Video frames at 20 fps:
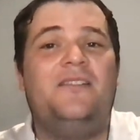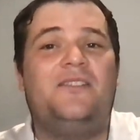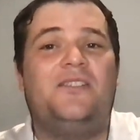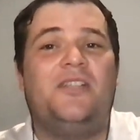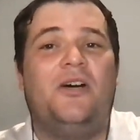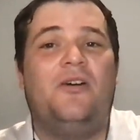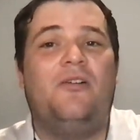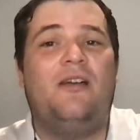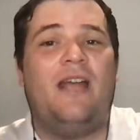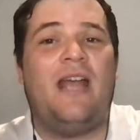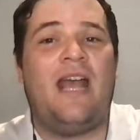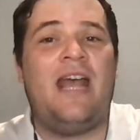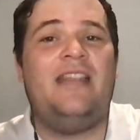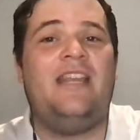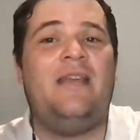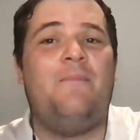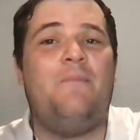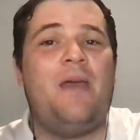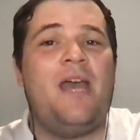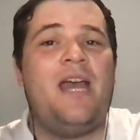So had
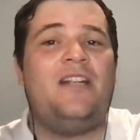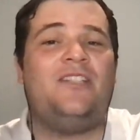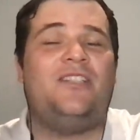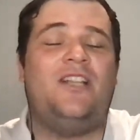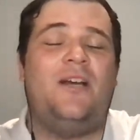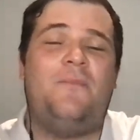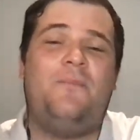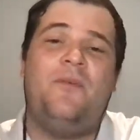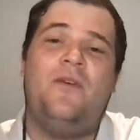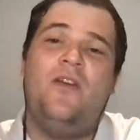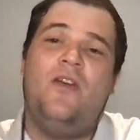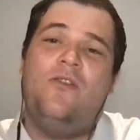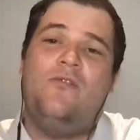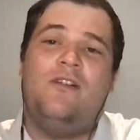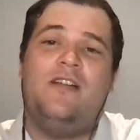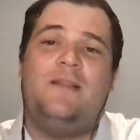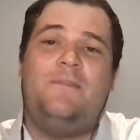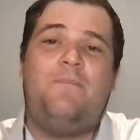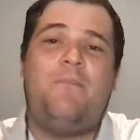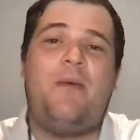they matched up
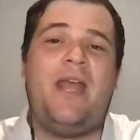with